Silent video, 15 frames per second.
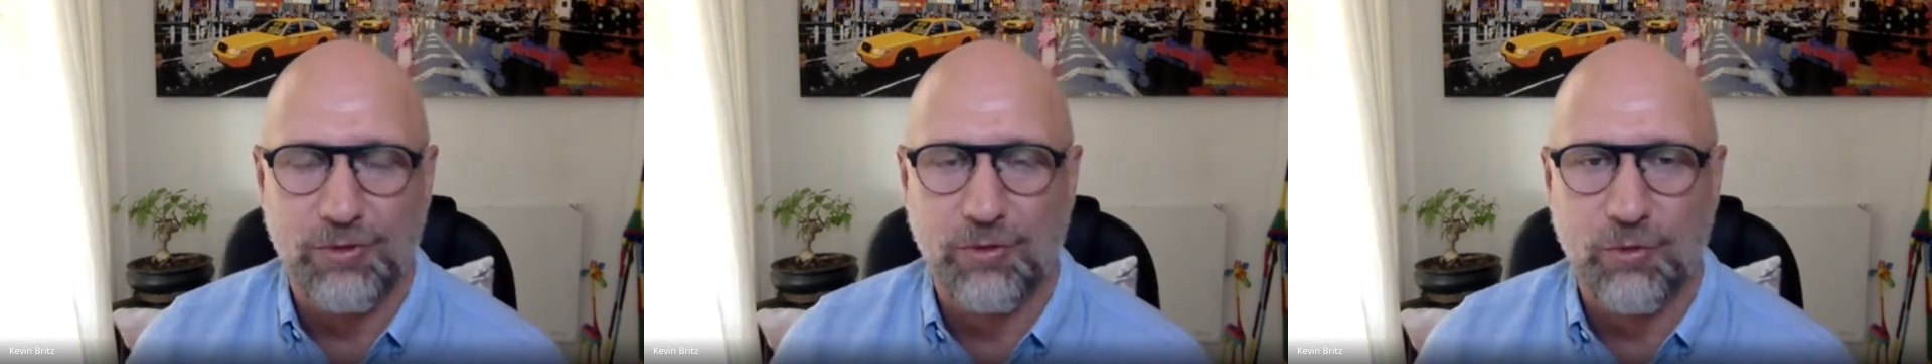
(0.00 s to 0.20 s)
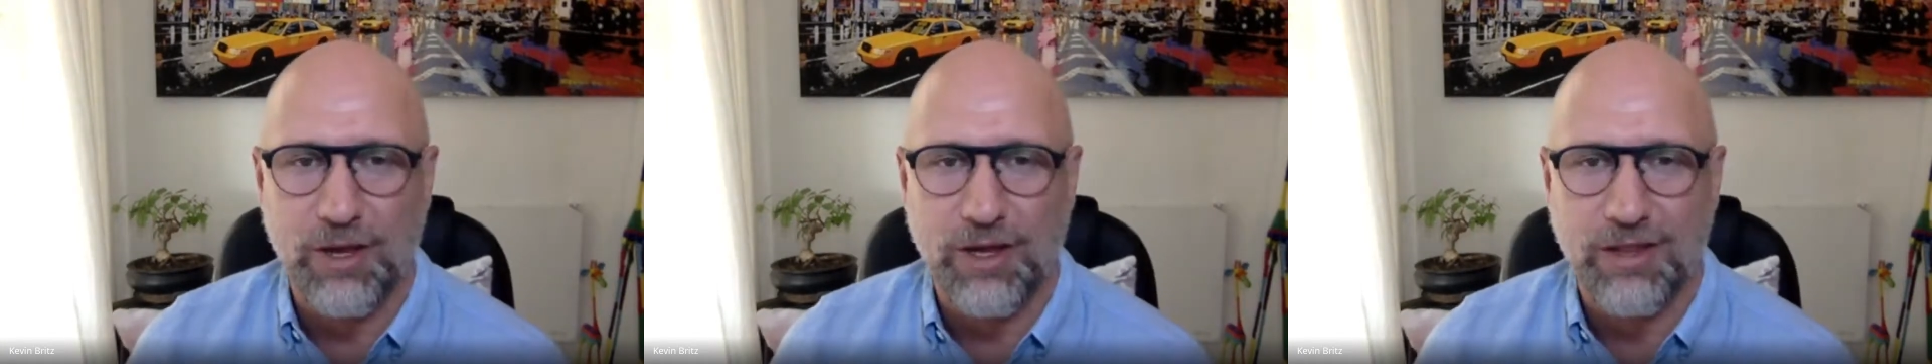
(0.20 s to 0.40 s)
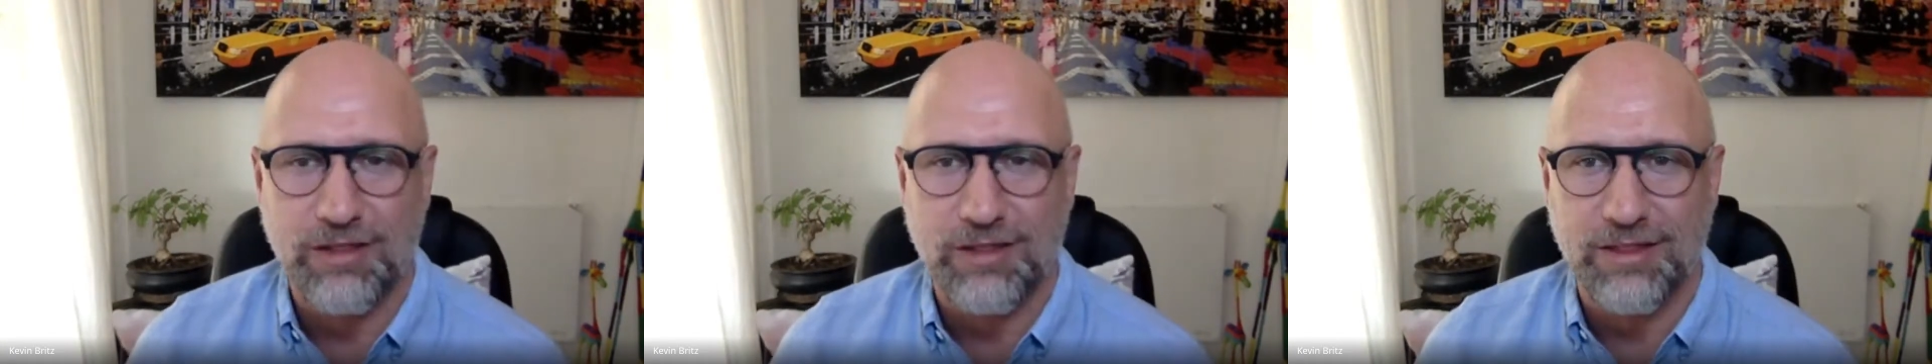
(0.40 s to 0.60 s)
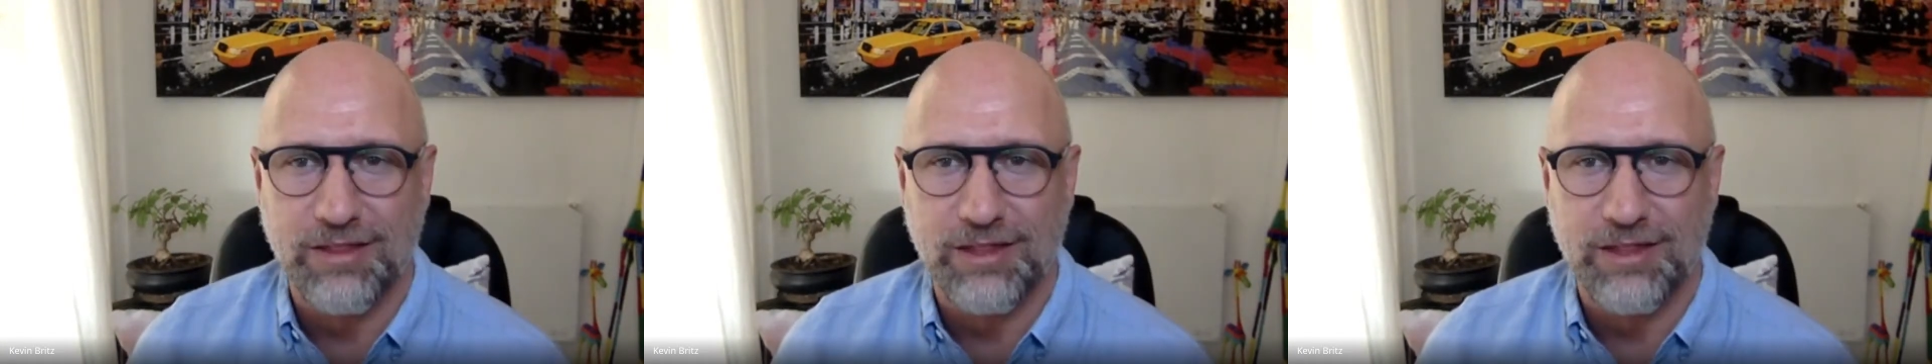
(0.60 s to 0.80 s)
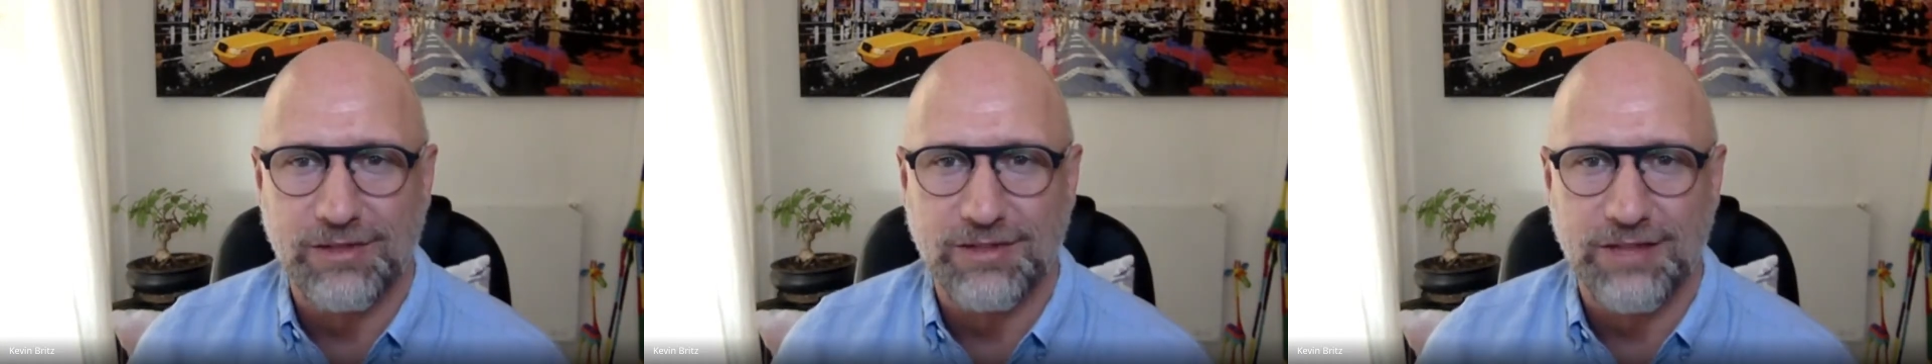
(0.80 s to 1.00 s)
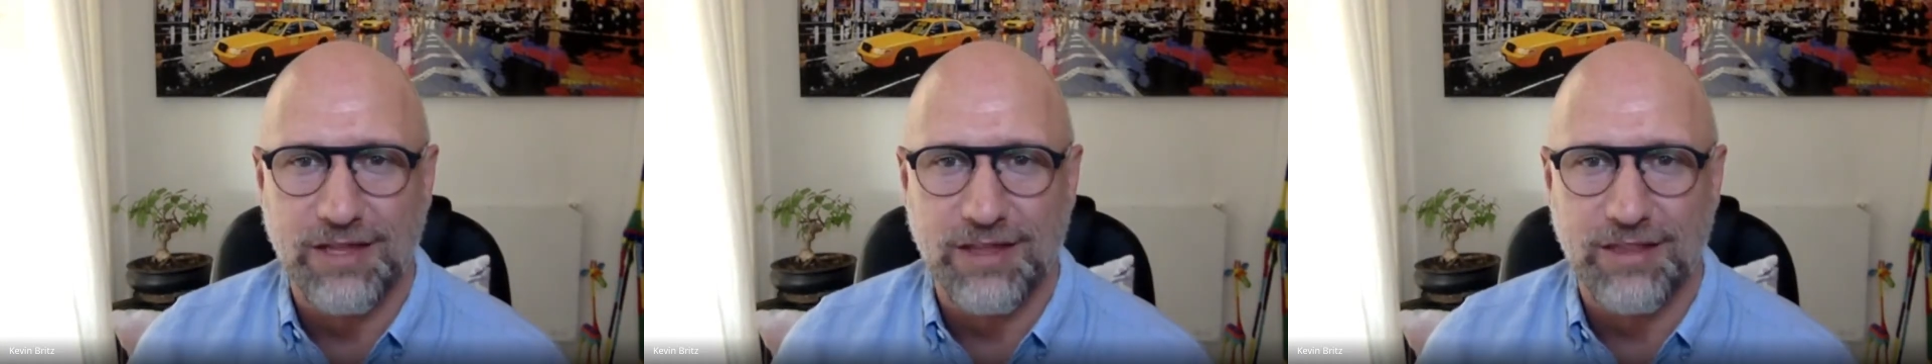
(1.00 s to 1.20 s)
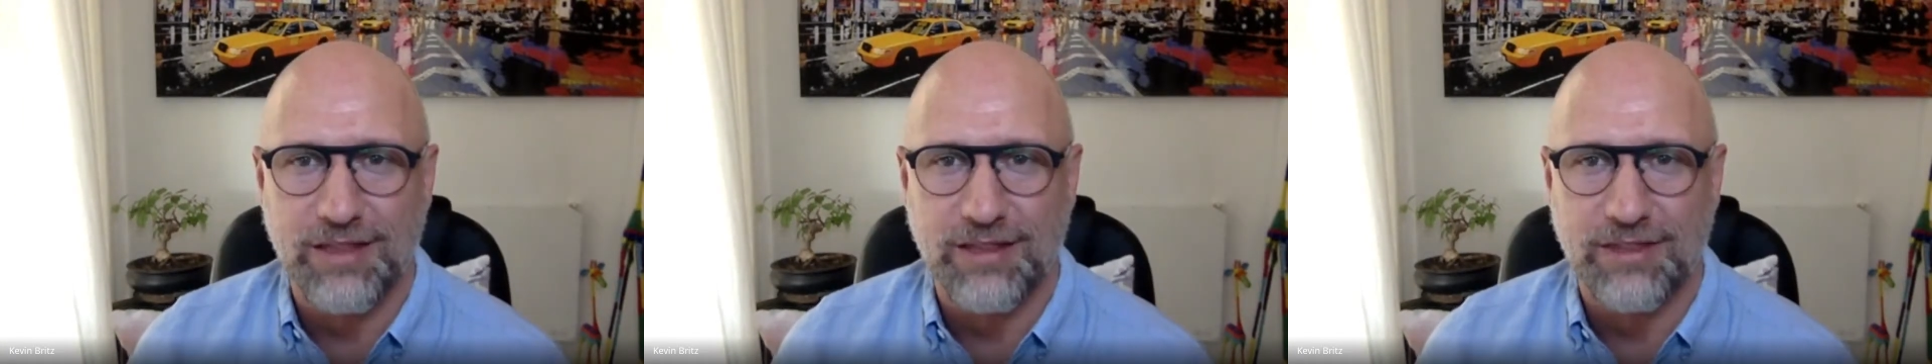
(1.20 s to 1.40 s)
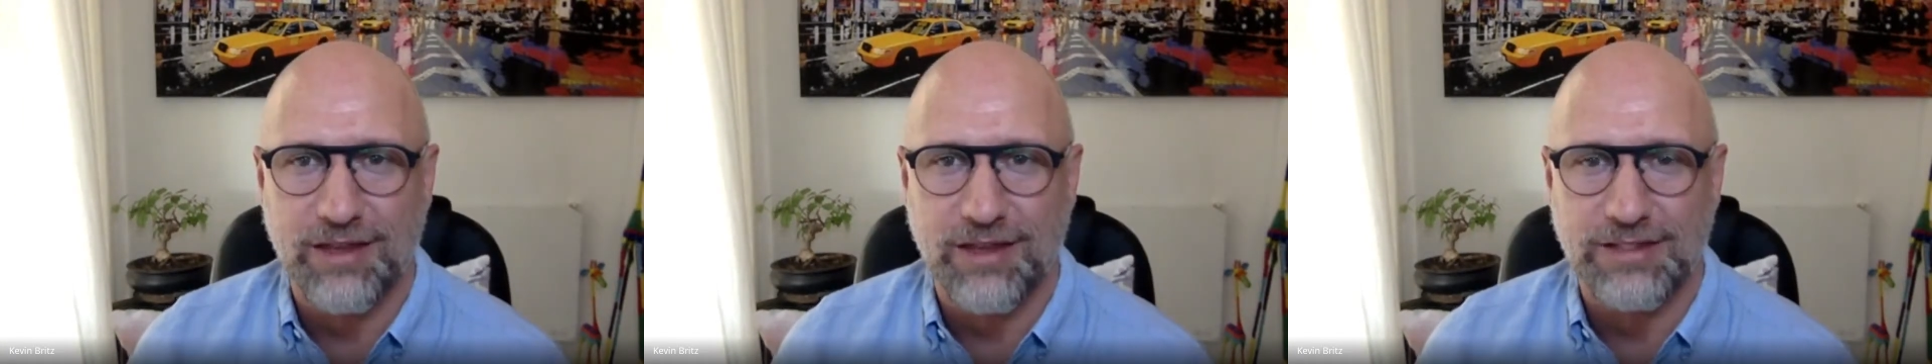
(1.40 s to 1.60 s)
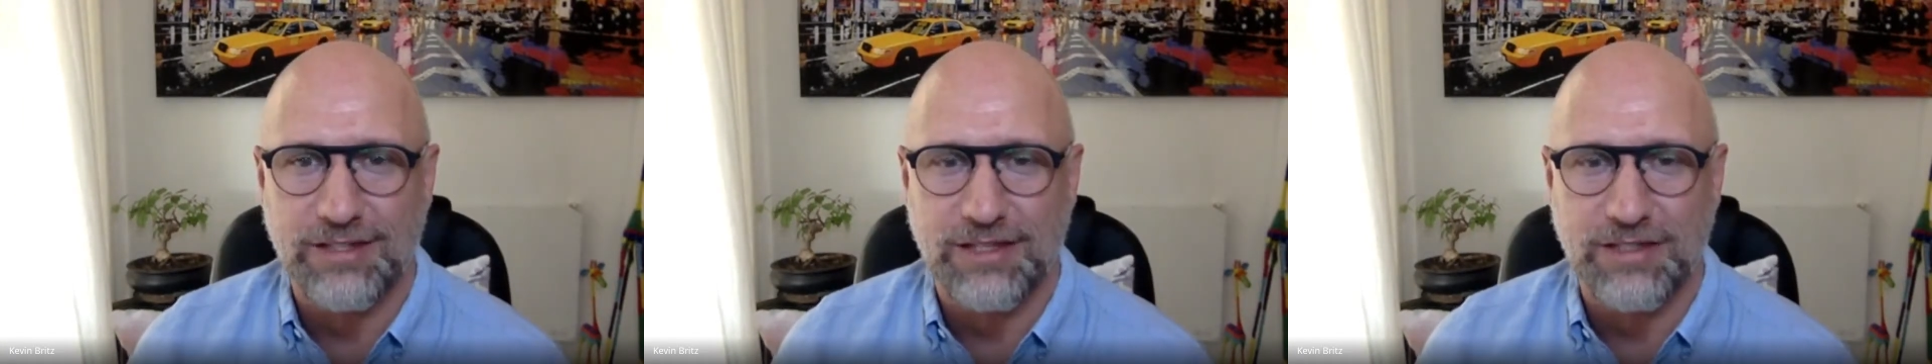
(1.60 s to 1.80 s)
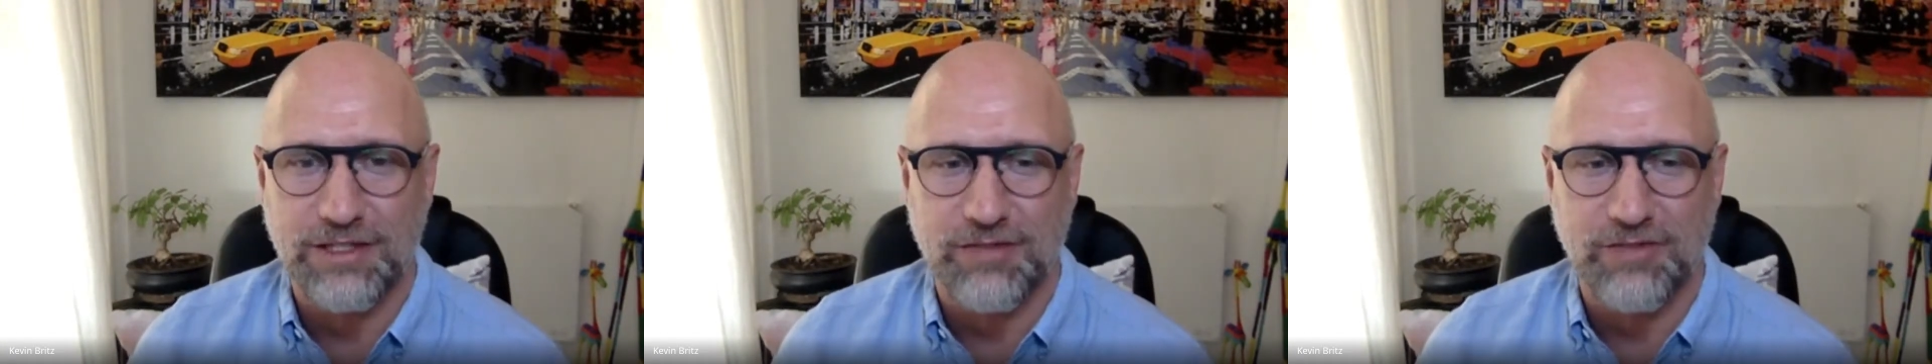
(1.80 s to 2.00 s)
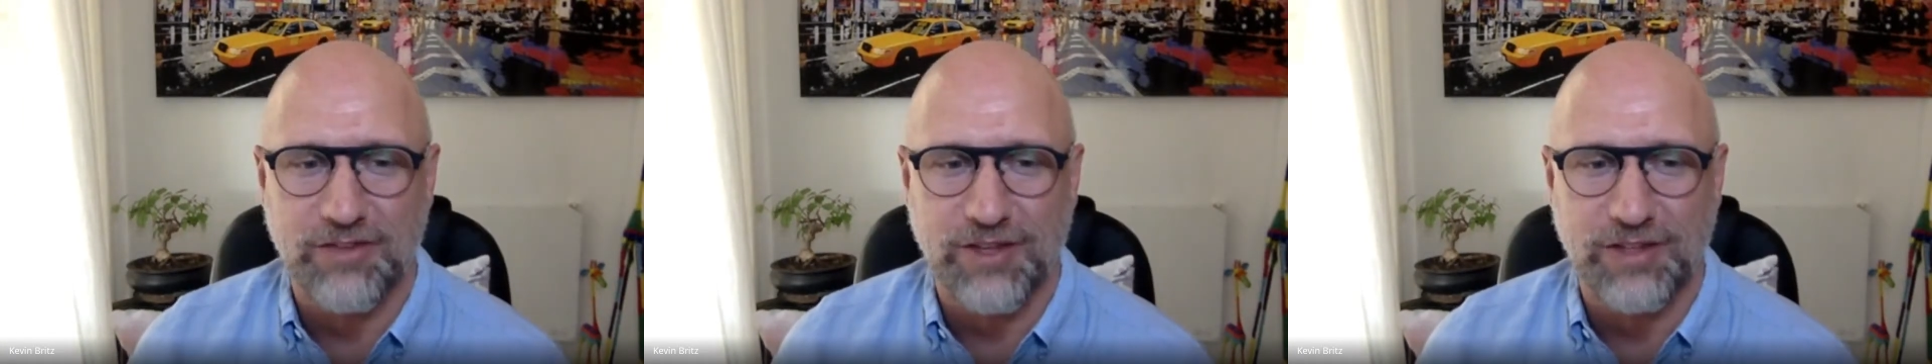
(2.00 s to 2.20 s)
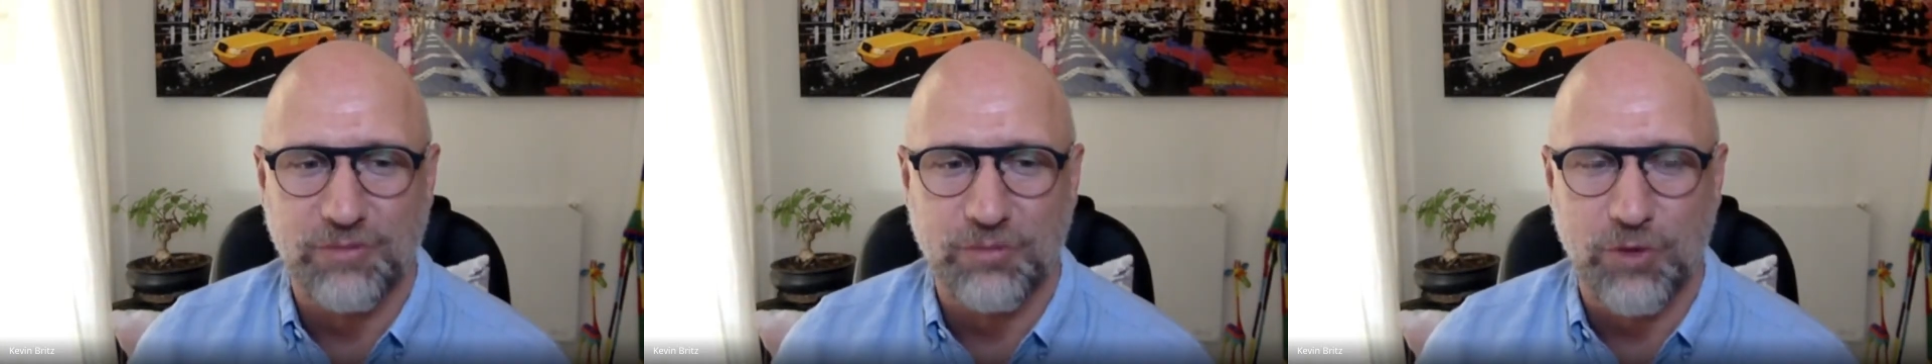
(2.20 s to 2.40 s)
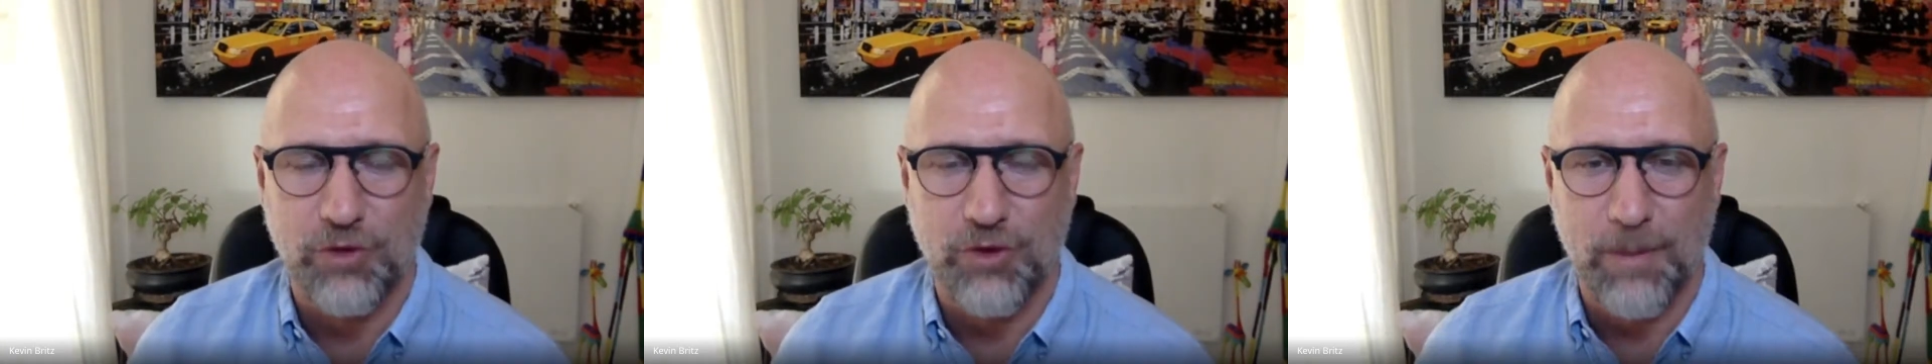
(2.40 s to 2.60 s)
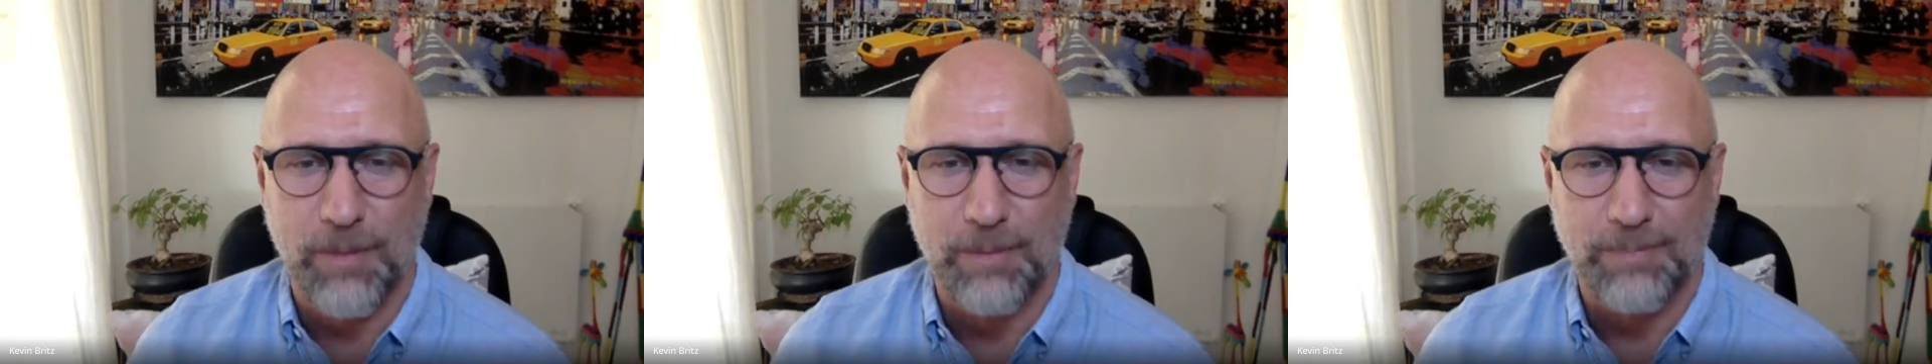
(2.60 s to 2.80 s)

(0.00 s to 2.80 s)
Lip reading: why do you think that it's such an effective program?